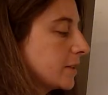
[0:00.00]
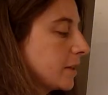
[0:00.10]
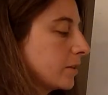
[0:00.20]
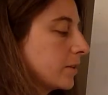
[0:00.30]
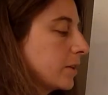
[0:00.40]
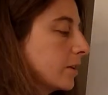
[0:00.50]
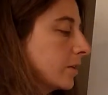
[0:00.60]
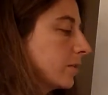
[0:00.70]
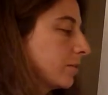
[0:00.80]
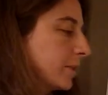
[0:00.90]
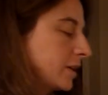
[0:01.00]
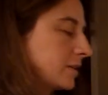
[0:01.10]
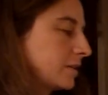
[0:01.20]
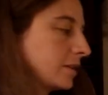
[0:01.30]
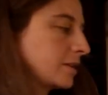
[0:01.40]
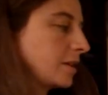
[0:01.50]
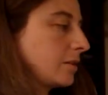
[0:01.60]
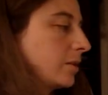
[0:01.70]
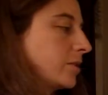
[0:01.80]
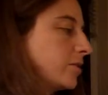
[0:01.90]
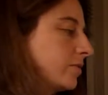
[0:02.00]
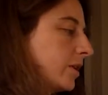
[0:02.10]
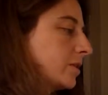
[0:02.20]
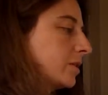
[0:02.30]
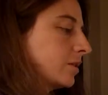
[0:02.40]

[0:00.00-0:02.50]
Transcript: center of the Earth because the acceleration vector,